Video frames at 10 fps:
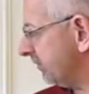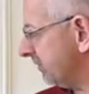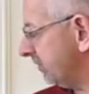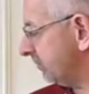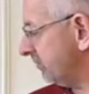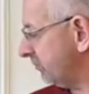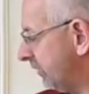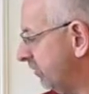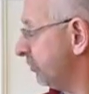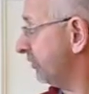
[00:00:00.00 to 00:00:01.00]
It's been
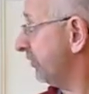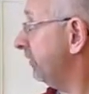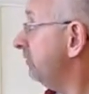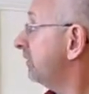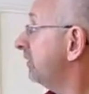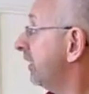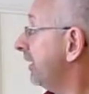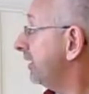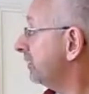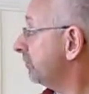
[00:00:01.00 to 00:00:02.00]
well preserved, and